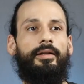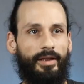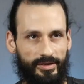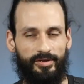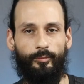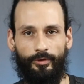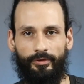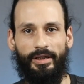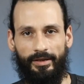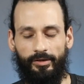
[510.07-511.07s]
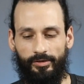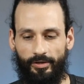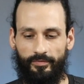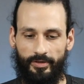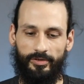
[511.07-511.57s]
That's the word, yeah.
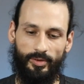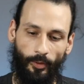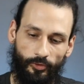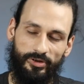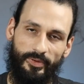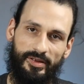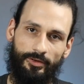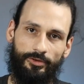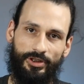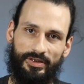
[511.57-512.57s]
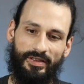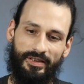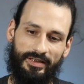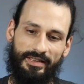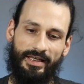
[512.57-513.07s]
They're supposed to be
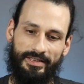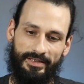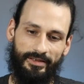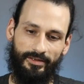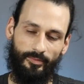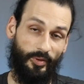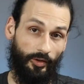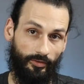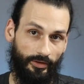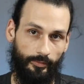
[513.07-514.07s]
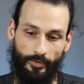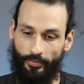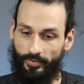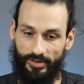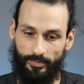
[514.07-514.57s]
synergistic is the idea apparently
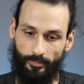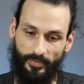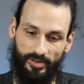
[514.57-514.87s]
with these